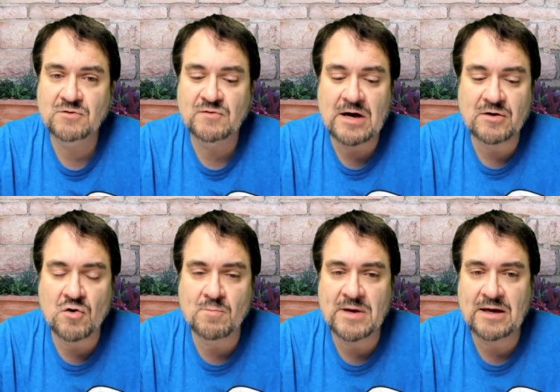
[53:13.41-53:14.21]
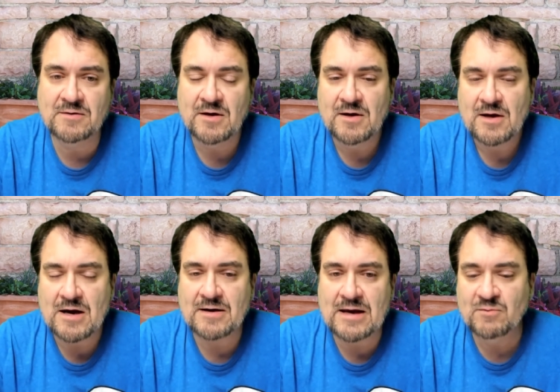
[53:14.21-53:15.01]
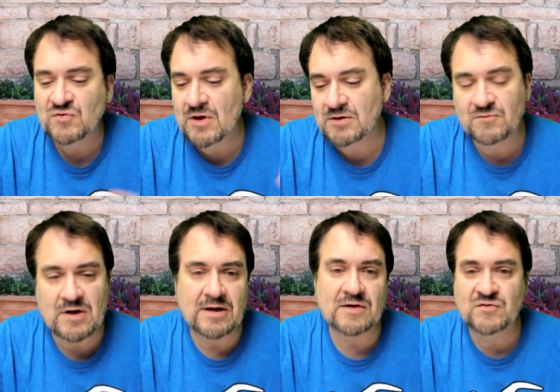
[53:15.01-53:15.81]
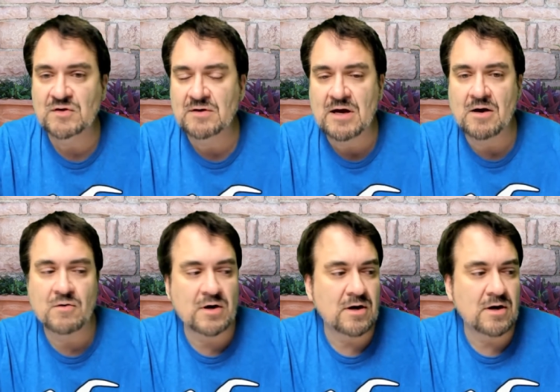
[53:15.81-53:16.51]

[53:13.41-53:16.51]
You've got homemade on Amazon, you've got Etsy now,